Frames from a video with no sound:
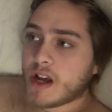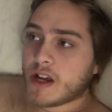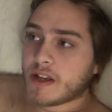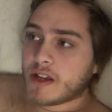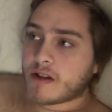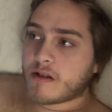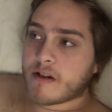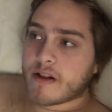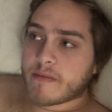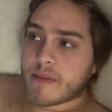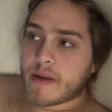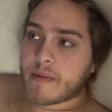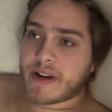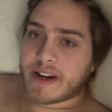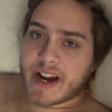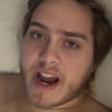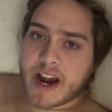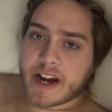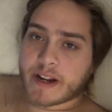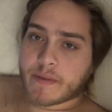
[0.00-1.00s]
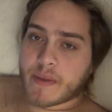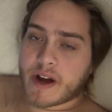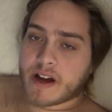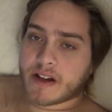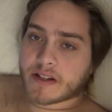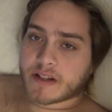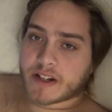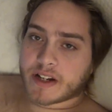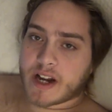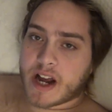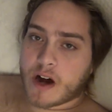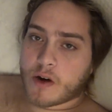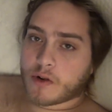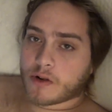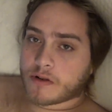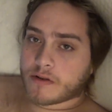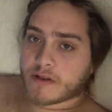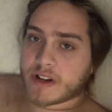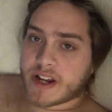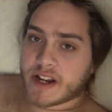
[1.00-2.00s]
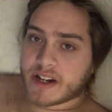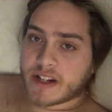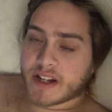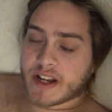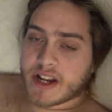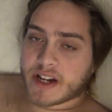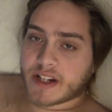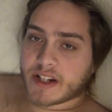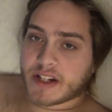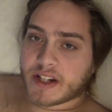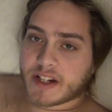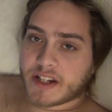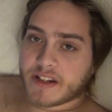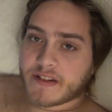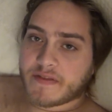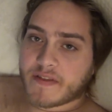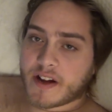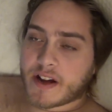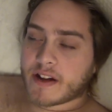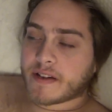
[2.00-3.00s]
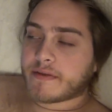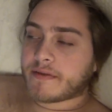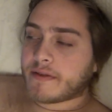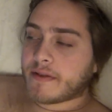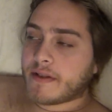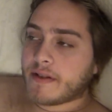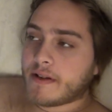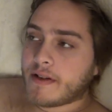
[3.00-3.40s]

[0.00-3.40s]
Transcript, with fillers: They're going maybe 90 miles an hour in a, in a 65.